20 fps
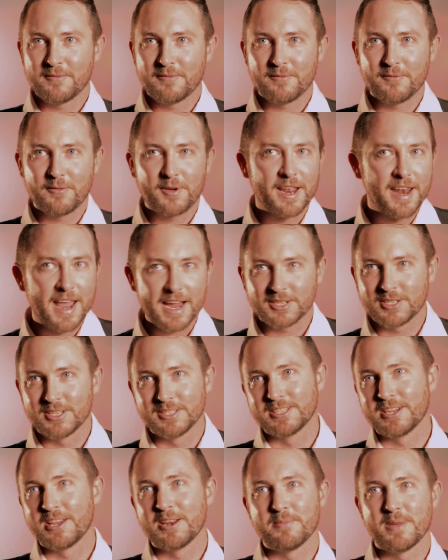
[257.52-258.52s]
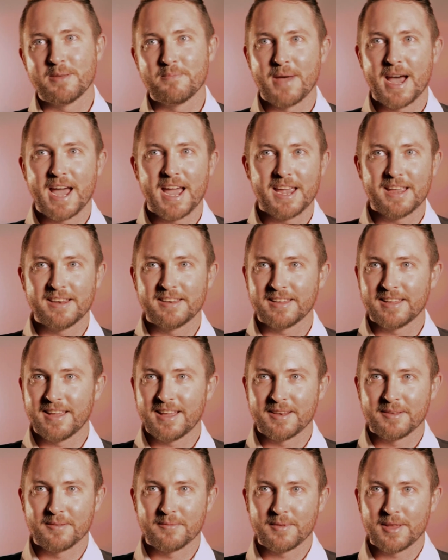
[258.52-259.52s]
connections are going to be made
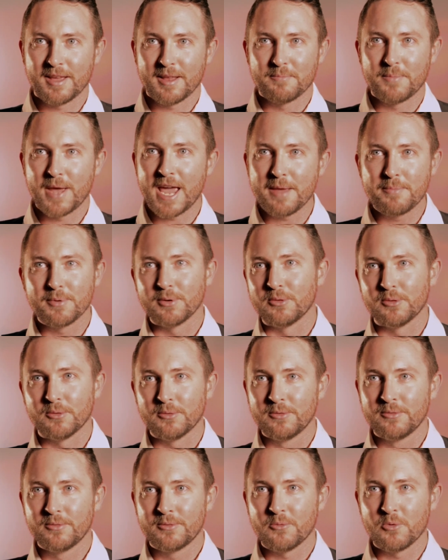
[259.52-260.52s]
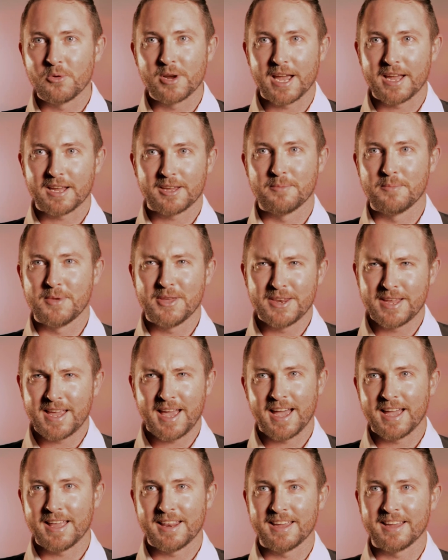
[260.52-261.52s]
and people will get
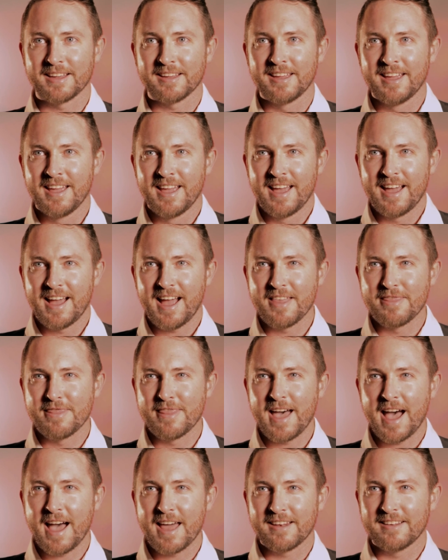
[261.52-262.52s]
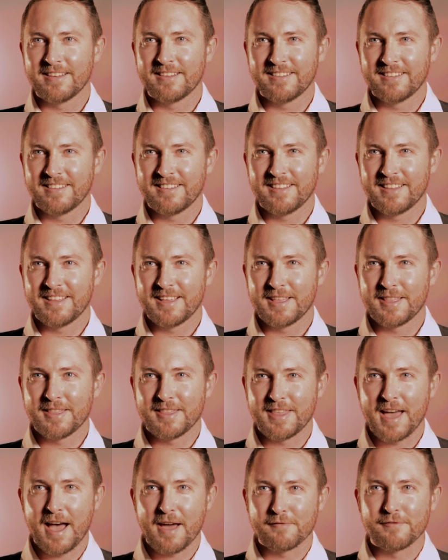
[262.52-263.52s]
communicating, and that
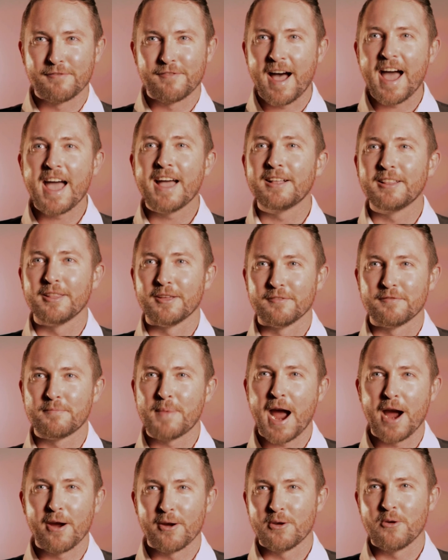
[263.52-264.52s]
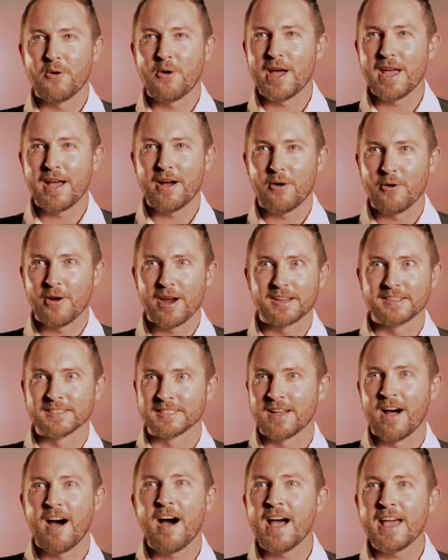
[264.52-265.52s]
veil of paranoia or
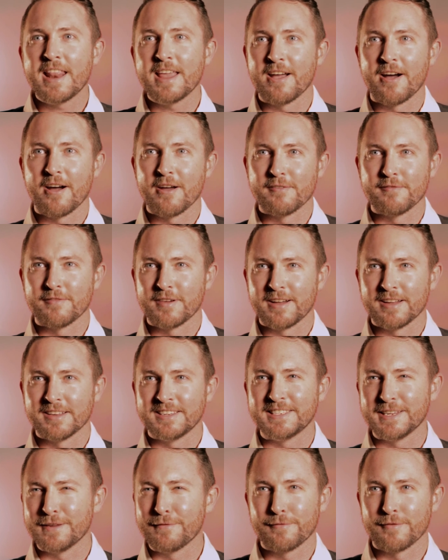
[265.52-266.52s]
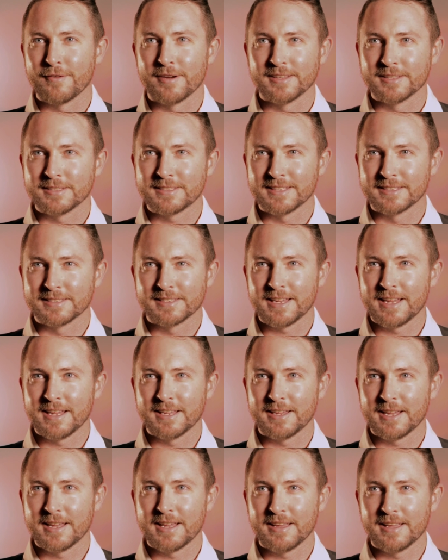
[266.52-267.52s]
anxiety over difference
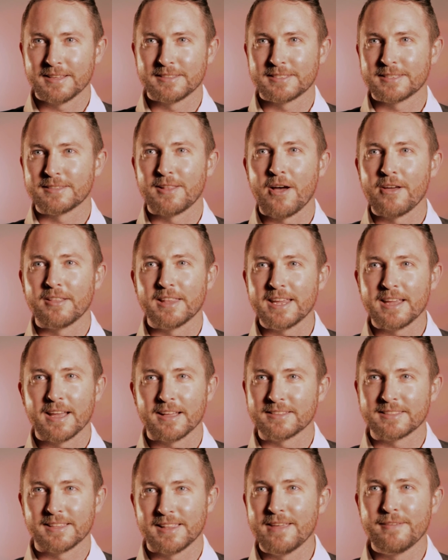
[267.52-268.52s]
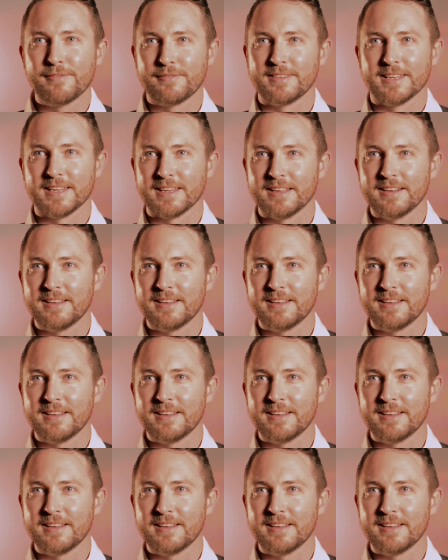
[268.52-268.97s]
it slowly gets lifted.